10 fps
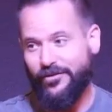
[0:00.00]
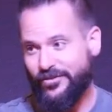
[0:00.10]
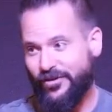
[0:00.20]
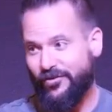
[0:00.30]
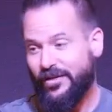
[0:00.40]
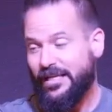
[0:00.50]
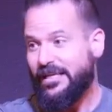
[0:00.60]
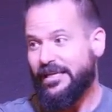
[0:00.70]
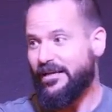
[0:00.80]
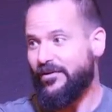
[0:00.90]
So
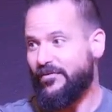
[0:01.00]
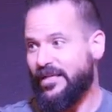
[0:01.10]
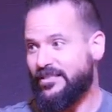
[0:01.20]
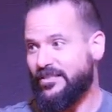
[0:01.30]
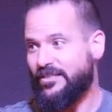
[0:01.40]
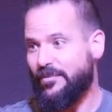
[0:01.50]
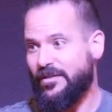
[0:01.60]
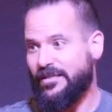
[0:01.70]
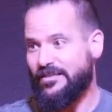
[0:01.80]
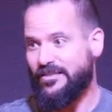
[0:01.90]
you know, that's just something
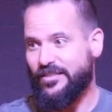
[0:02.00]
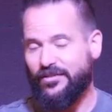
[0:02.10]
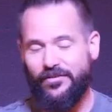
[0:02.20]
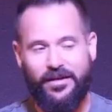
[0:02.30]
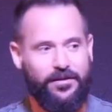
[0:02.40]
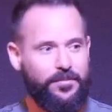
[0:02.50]
to consider there.